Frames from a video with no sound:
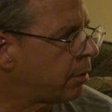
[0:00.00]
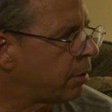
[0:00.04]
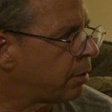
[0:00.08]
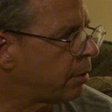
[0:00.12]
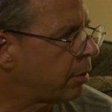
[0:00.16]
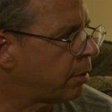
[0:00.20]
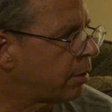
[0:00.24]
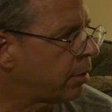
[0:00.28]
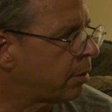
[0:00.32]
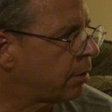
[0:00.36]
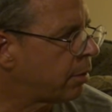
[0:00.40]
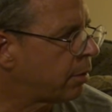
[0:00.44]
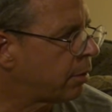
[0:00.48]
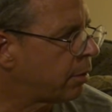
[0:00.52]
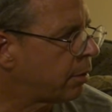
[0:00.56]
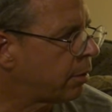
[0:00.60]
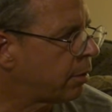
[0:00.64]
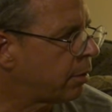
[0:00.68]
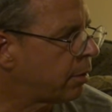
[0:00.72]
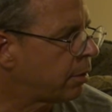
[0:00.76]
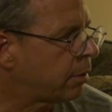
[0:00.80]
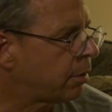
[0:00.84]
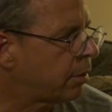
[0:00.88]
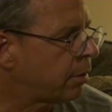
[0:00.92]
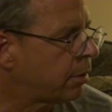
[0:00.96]

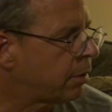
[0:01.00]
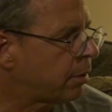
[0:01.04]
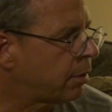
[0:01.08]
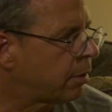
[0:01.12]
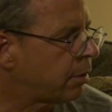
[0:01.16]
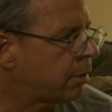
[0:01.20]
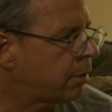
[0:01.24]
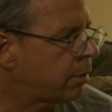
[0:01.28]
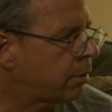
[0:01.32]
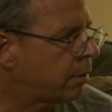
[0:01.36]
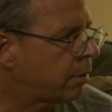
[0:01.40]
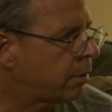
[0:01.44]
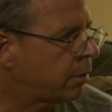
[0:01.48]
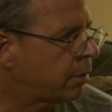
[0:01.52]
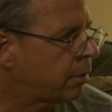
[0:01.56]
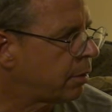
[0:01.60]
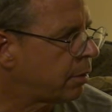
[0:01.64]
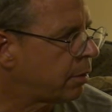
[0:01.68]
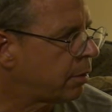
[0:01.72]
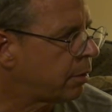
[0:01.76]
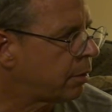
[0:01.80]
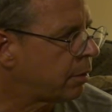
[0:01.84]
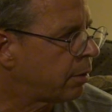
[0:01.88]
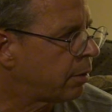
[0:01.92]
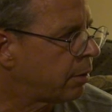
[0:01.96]

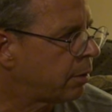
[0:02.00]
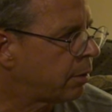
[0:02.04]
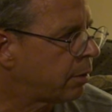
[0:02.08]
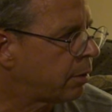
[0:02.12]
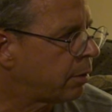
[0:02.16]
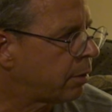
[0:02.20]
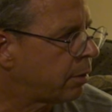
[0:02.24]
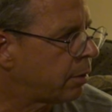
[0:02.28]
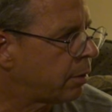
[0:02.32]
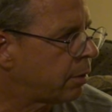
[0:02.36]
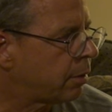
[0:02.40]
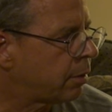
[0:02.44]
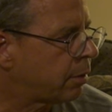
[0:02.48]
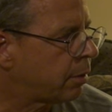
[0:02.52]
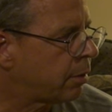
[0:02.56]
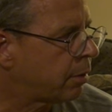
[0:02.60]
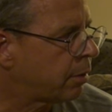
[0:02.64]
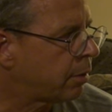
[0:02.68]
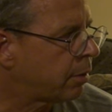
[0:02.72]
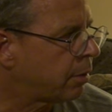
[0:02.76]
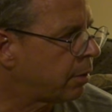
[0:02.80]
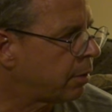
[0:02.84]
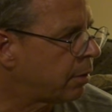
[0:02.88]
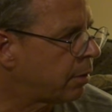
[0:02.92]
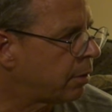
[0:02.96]

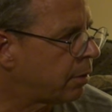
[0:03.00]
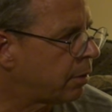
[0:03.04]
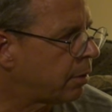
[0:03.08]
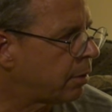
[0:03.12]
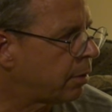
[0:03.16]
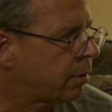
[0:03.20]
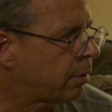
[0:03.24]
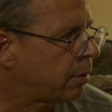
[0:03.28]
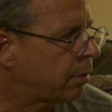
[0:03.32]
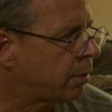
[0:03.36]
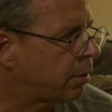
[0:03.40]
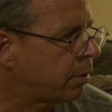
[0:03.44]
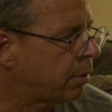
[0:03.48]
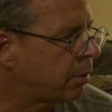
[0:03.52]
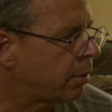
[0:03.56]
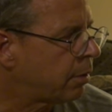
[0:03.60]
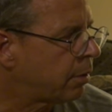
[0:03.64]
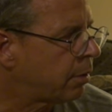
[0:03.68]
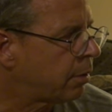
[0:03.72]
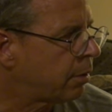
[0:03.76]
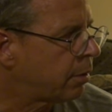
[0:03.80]
(silent)